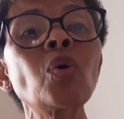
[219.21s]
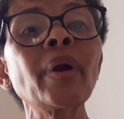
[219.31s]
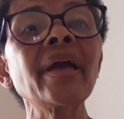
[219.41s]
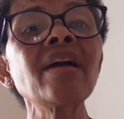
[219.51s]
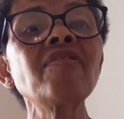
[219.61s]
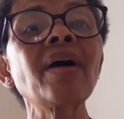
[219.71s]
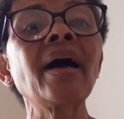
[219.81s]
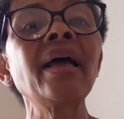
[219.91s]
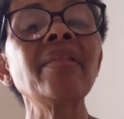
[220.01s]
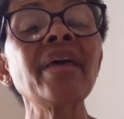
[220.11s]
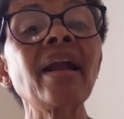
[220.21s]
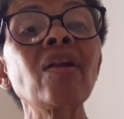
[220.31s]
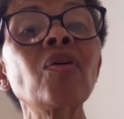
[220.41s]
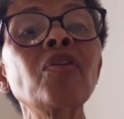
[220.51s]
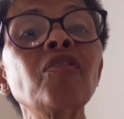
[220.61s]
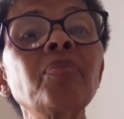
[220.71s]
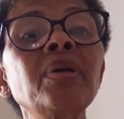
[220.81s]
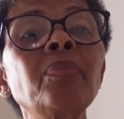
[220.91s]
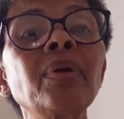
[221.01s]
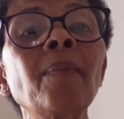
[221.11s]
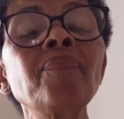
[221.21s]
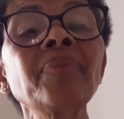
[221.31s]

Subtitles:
wherever there are a lot of people,